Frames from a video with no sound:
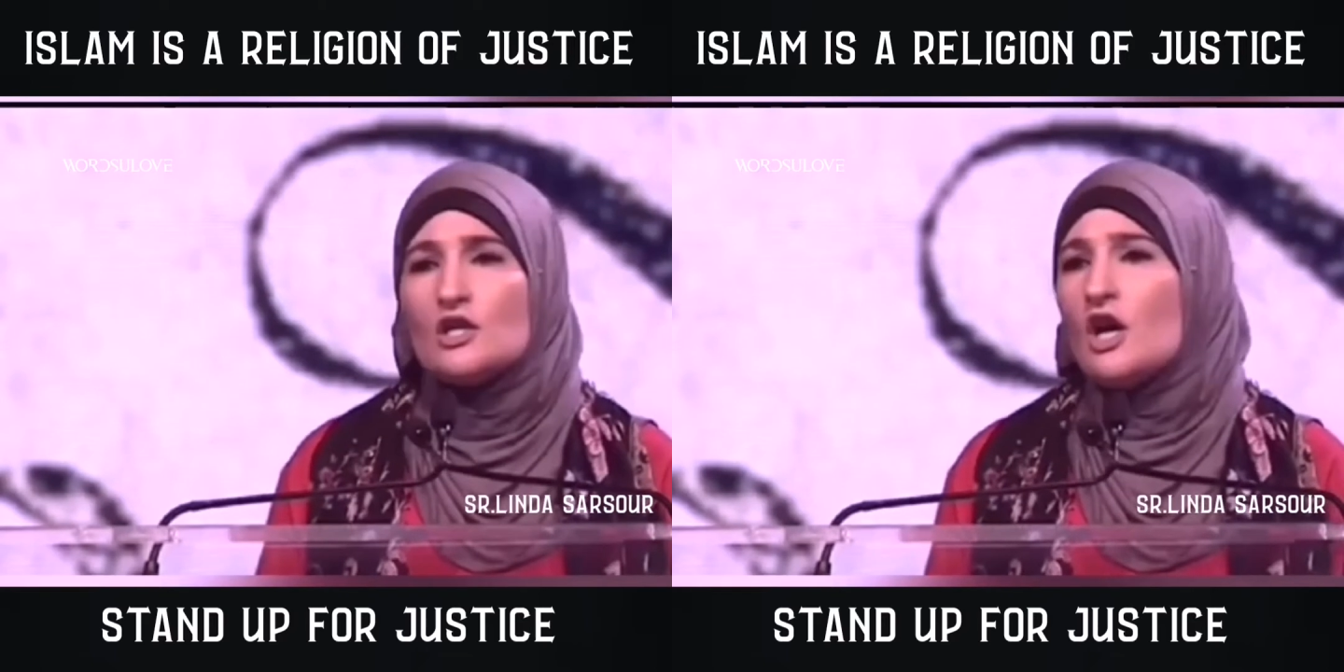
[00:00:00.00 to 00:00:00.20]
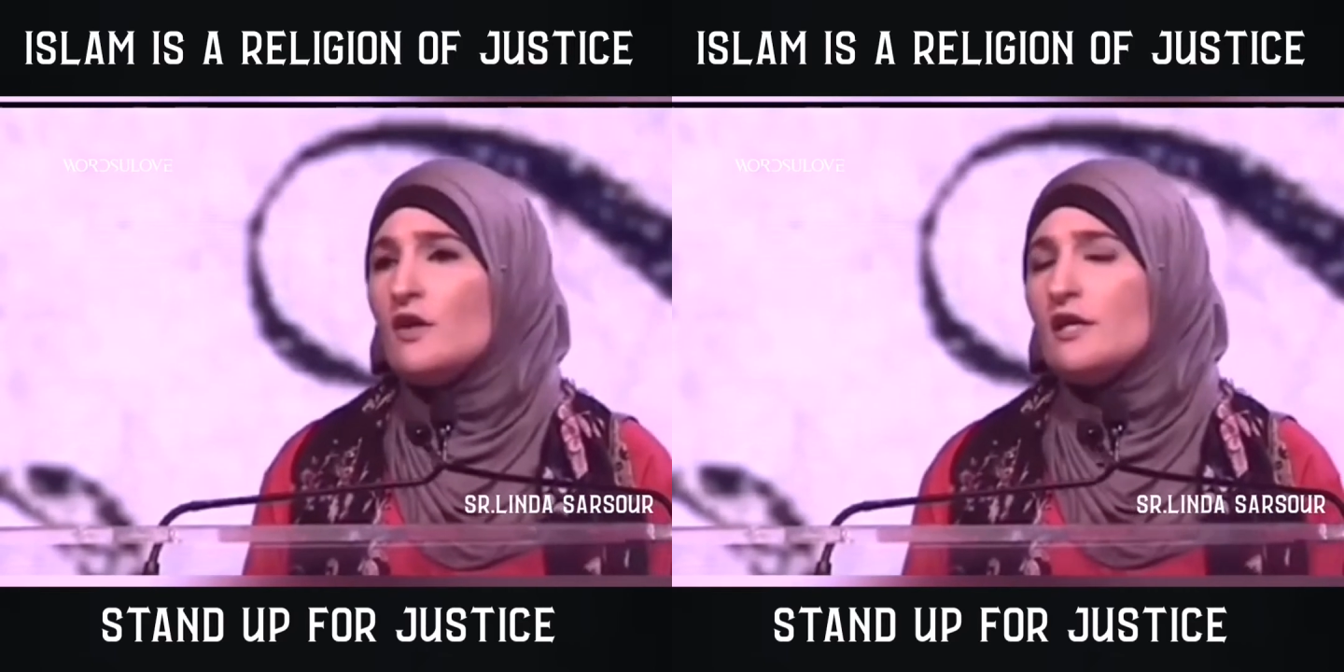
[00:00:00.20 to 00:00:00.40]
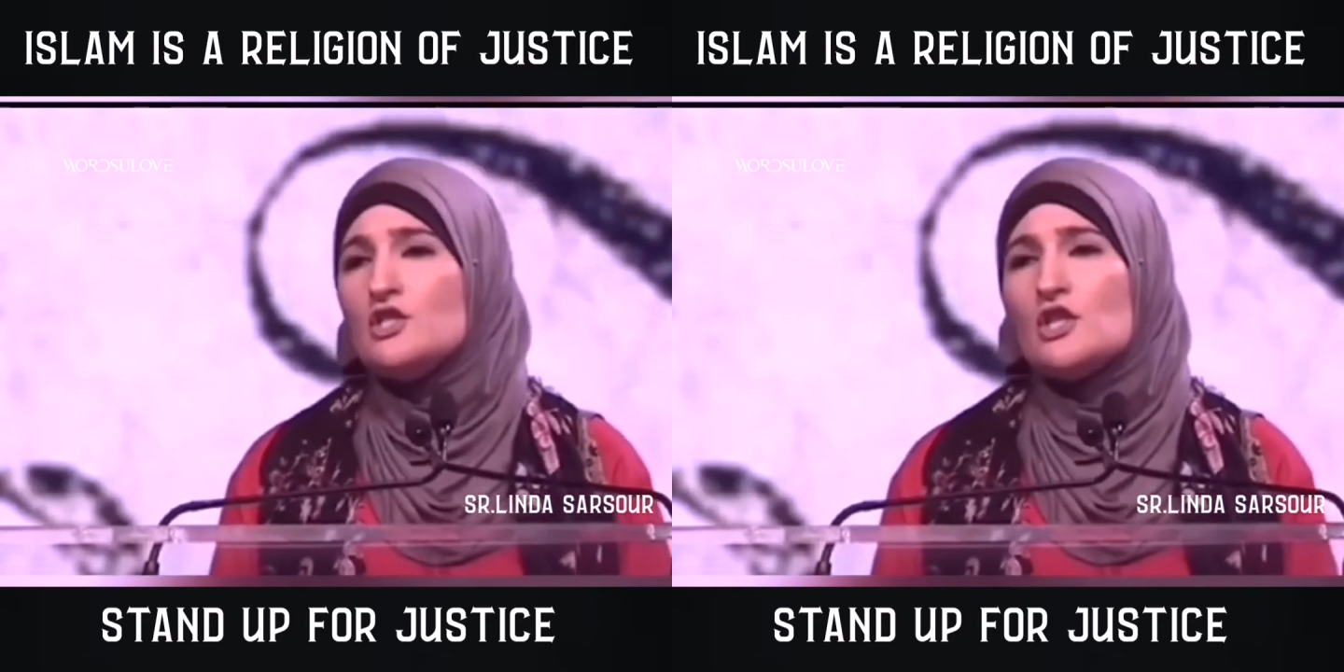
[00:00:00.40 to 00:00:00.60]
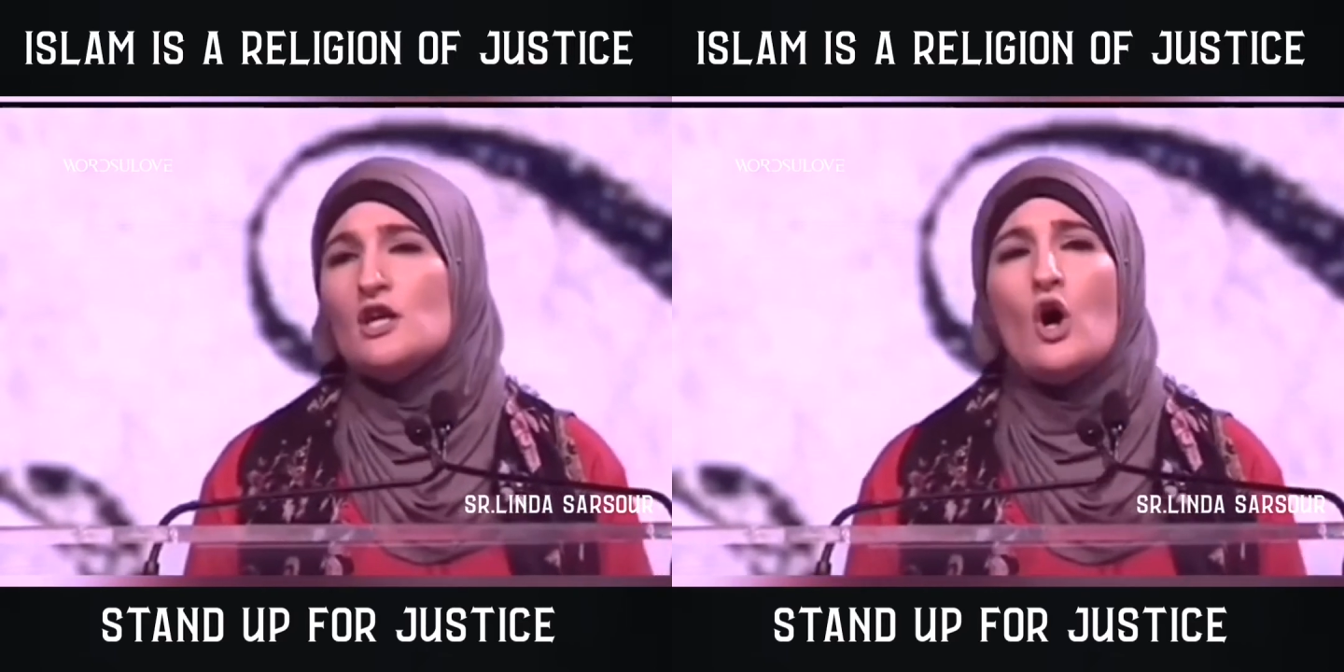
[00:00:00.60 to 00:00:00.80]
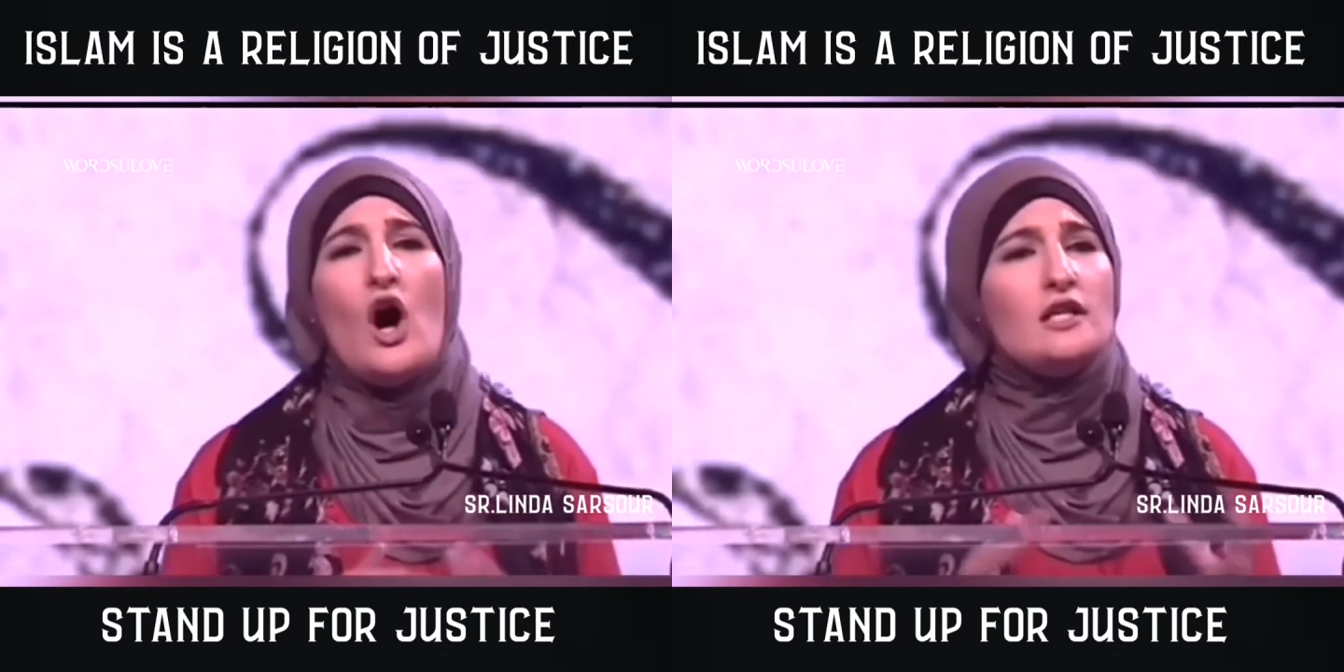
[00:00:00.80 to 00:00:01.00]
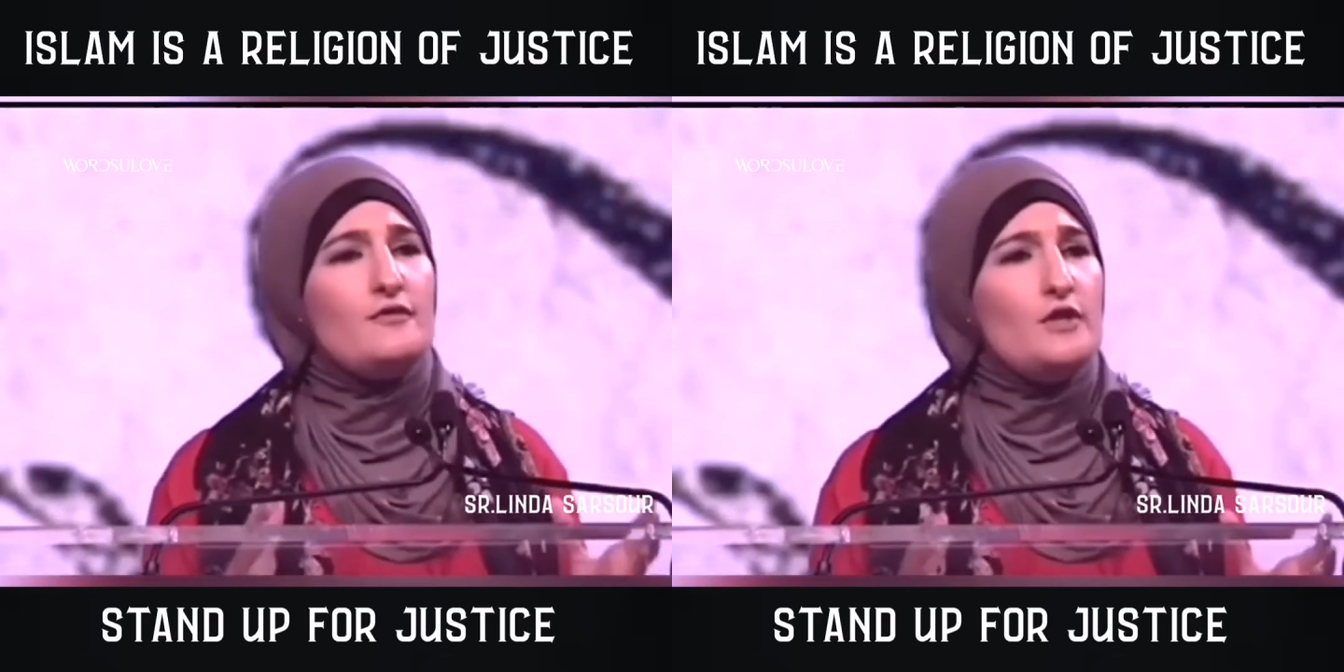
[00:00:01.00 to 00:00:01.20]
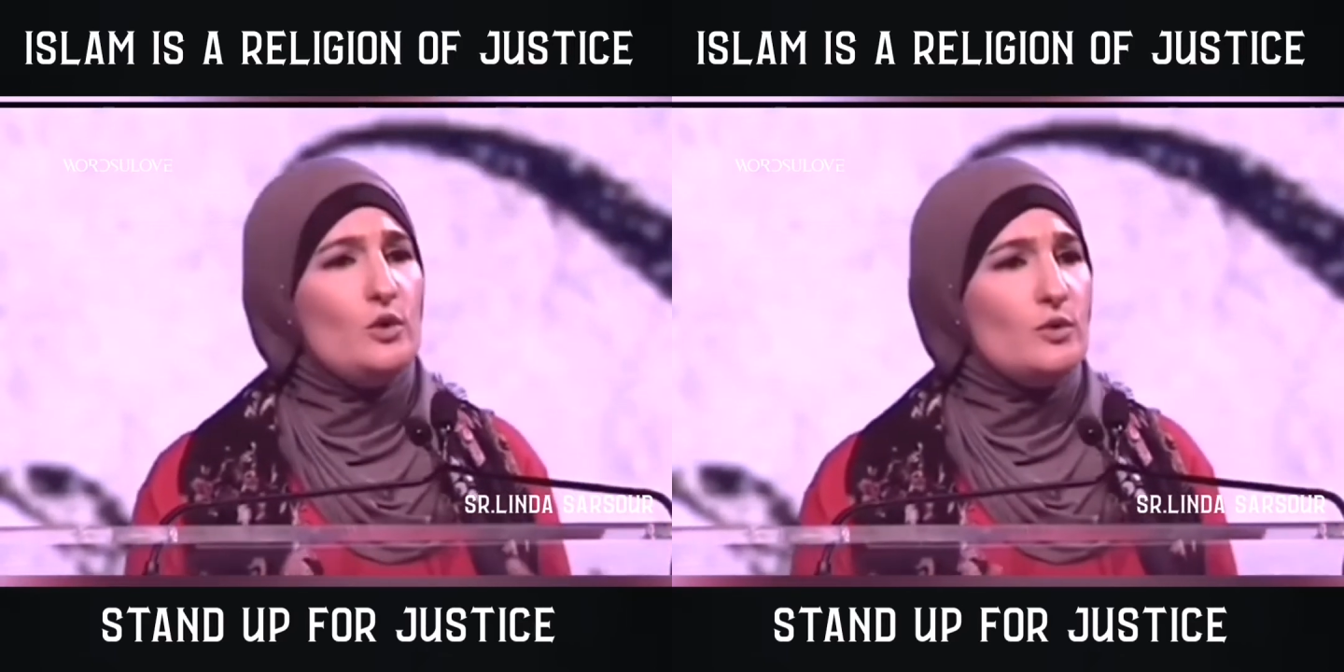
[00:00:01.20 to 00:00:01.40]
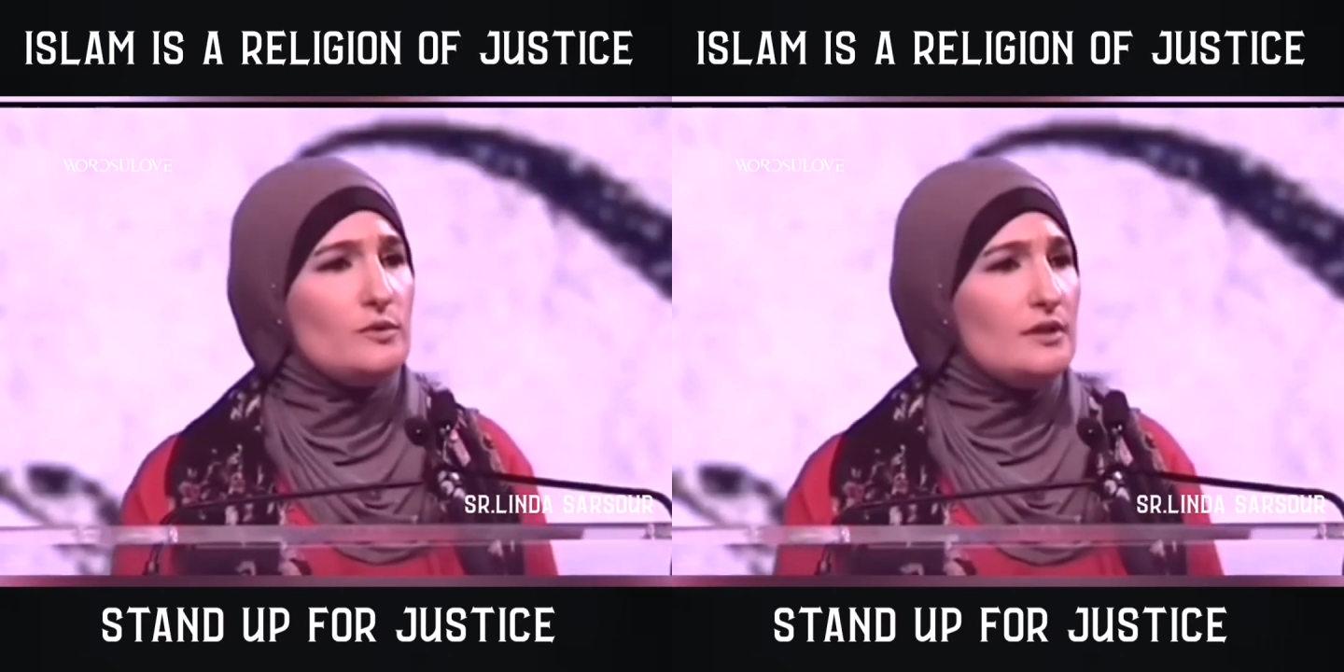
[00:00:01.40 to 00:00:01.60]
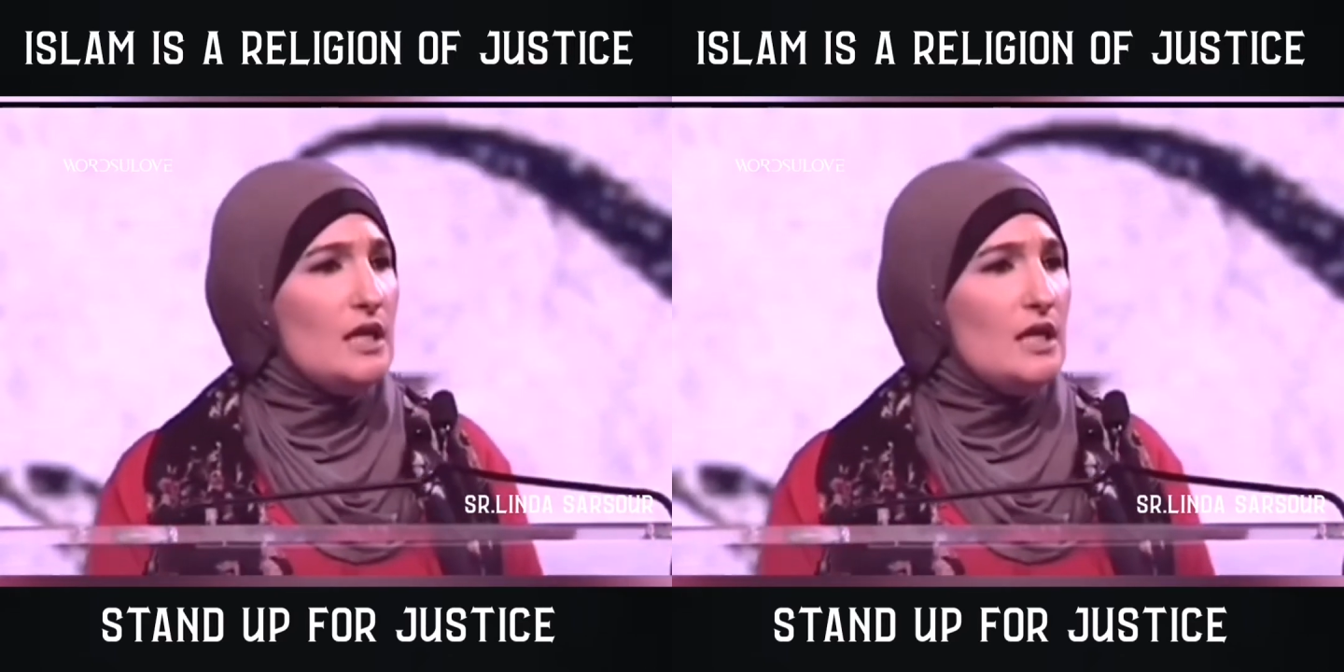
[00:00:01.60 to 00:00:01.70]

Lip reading: courage in all of you,